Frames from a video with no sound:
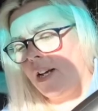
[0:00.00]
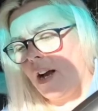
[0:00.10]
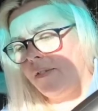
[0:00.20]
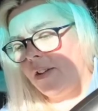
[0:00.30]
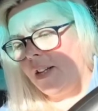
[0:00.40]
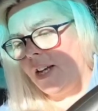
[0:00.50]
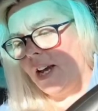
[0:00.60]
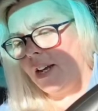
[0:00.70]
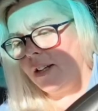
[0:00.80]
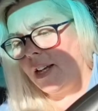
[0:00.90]
after the
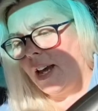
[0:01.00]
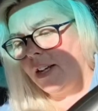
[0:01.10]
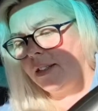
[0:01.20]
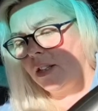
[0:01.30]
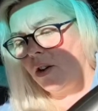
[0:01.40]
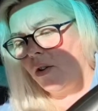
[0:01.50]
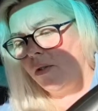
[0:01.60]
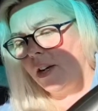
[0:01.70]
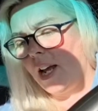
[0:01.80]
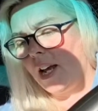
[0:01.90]
egg, and the egg's a
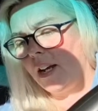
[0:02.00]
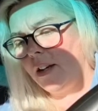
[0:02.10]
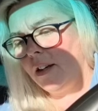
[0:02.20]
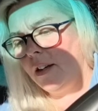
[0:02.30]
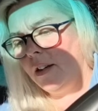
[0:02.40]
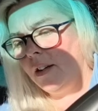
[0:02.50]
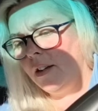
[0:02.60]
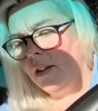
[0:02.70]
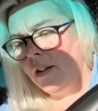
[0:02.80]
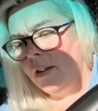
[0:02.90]
golden egg.
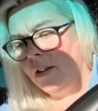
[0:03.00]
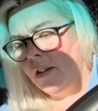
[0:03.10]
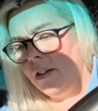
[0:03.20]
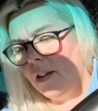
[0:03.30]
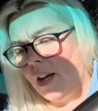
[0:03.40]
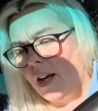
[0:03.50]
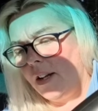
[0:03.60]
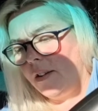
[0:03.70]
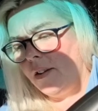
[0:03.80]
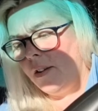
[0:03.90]

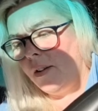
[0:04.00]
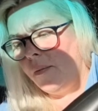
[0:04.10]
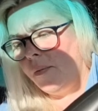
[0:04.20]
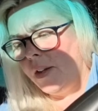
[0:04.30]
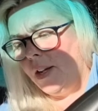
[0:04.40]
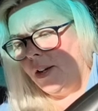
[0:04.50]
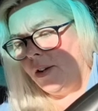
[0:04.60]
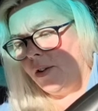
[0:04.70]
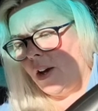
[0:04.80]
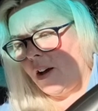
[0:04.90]
And
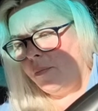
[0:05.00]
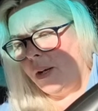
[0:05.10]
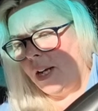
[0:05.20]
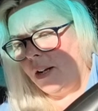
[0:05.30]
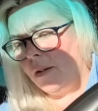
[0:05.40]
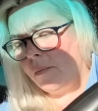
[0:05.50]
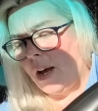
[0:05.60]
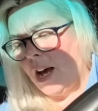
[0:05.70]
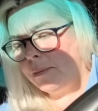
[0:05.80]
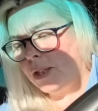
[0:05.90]
you have been
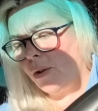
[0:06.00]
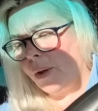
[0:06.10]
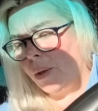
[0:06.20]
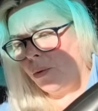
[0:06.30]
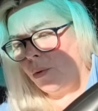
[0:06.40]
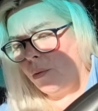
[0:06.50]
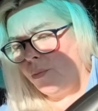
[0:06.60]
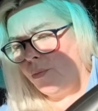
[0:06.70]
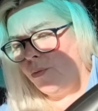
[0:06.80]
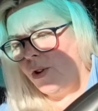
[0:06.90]
perhaps going through a
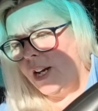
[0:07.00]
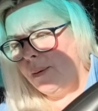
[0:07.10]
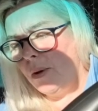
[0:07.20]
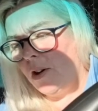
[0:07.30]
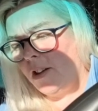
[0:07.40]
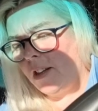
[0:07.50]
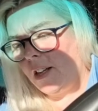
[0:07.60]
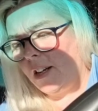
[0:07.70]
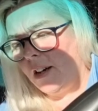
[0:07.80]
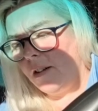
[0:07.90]
rebirth
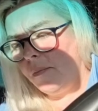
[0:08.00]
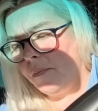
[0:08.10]
here.